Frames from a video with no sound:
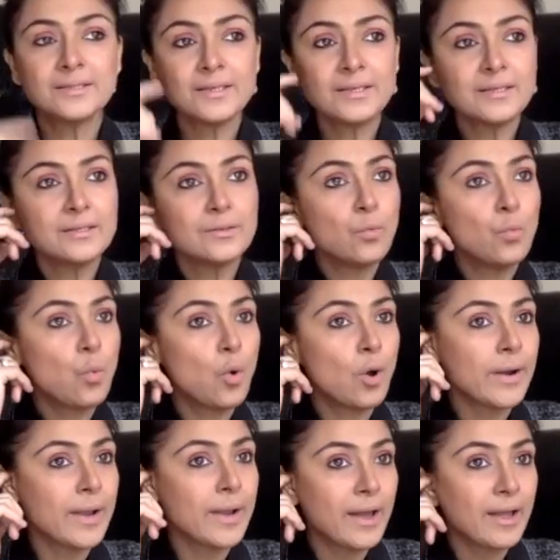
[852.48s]
you know
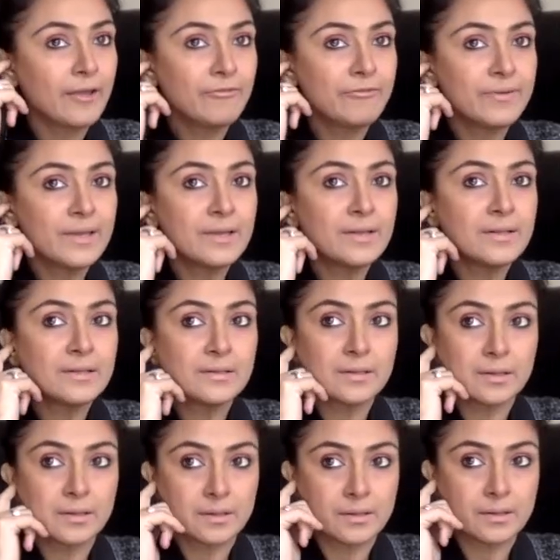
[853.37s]
what I feel,
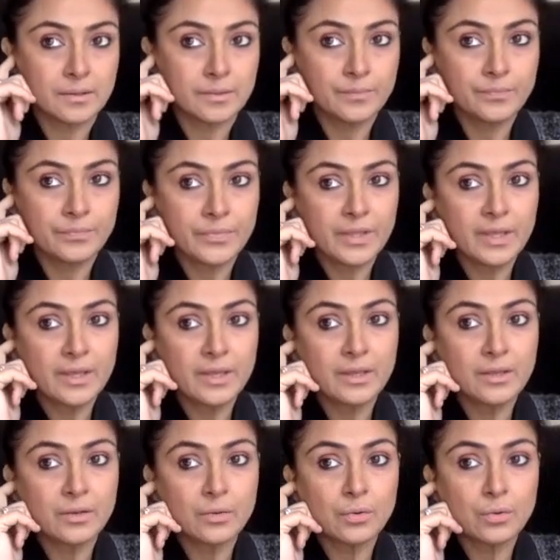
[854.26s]

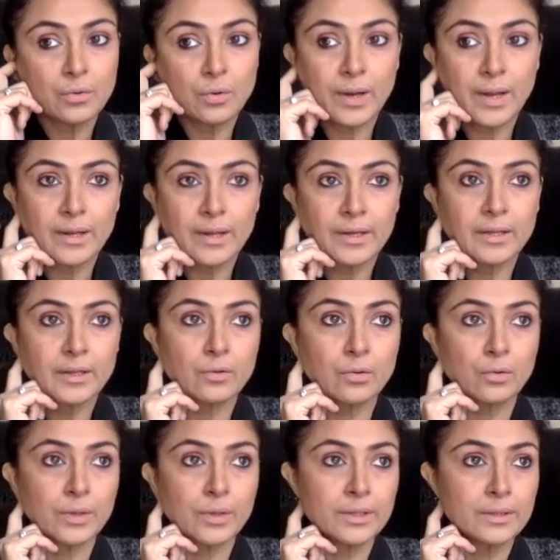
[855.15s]
hero and
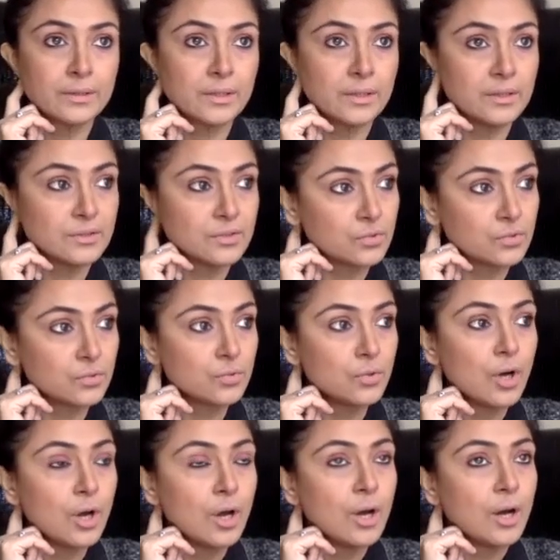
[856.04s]
heroine, these
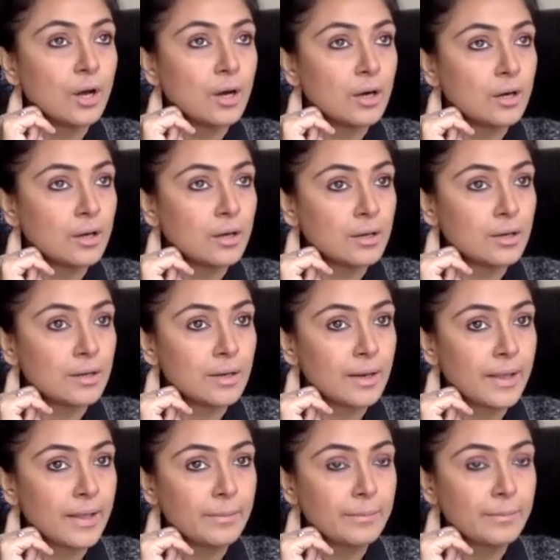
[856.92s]
two,
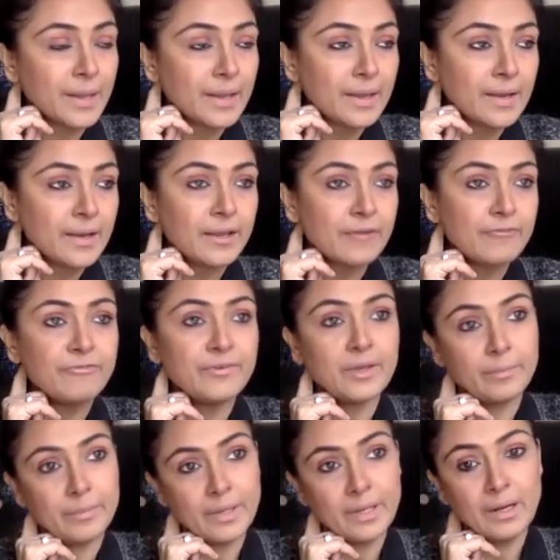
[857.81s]
like male and
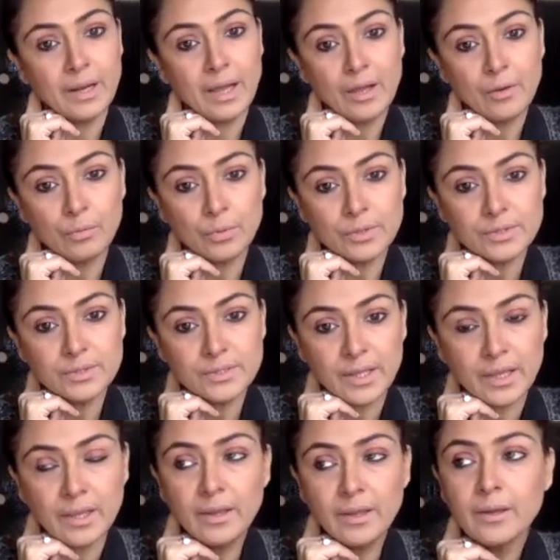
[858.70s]
female, I would
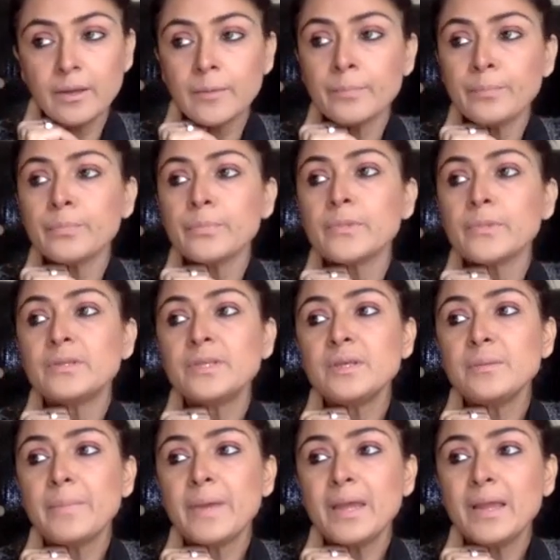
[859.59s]
say.
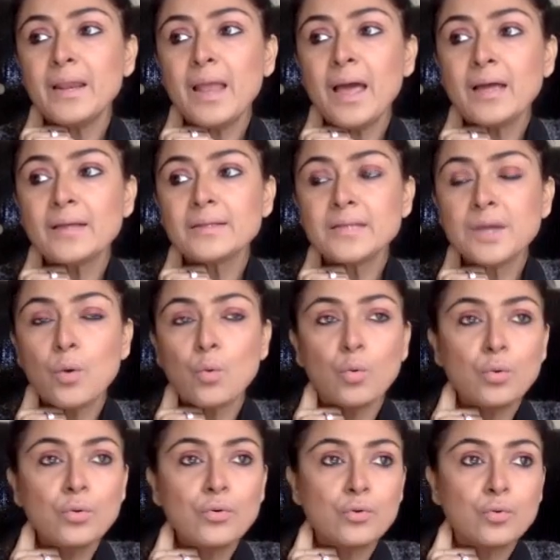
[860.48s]
See, male has their
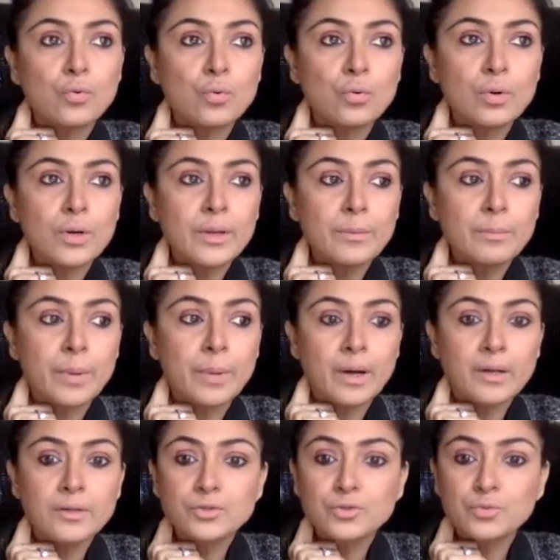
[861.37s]
own role and
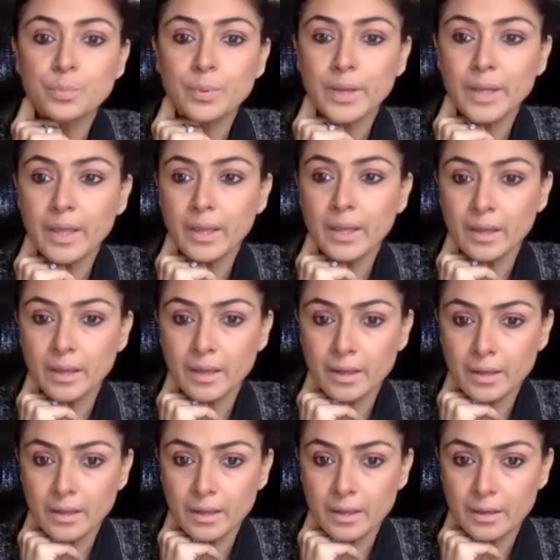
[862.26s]
part to play,
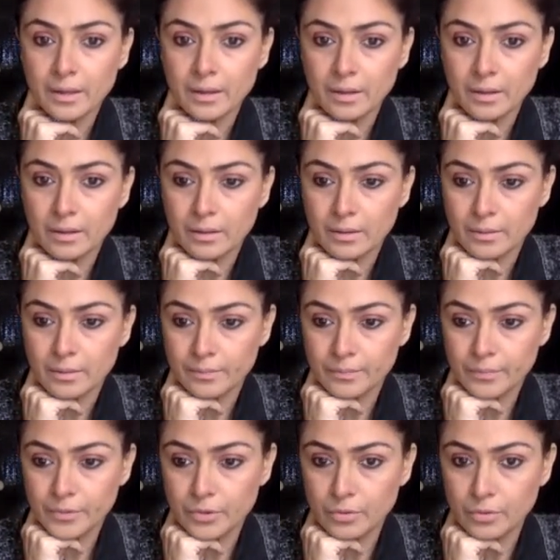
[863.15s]

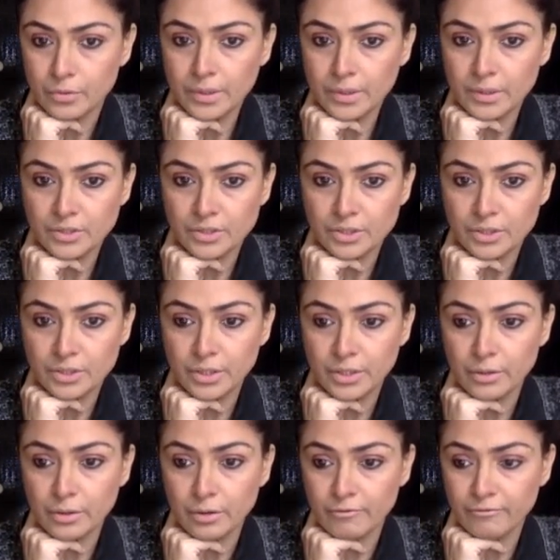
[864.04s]
you know, in the
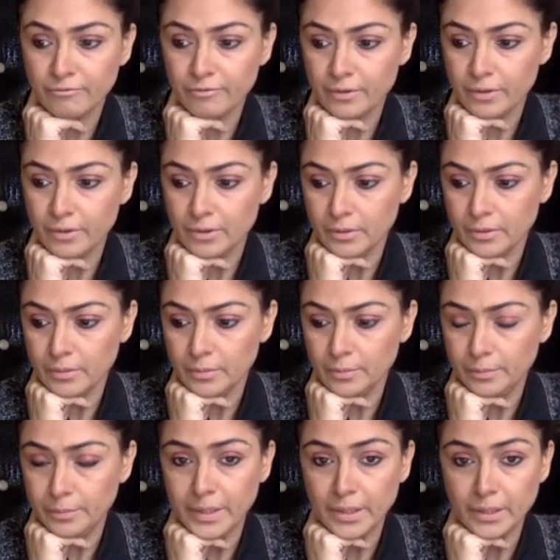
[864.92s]
journey of
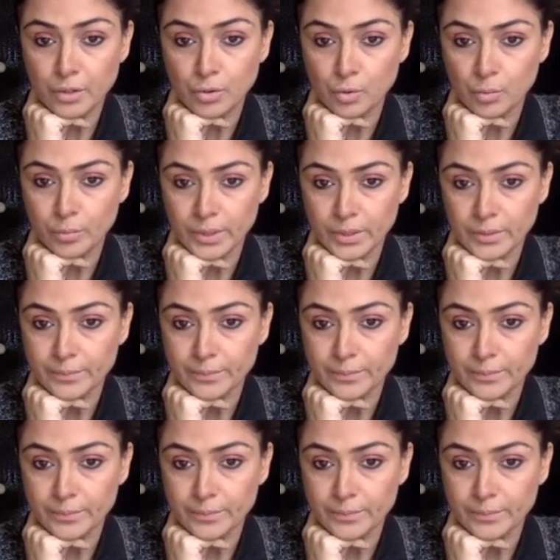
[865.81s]
being human.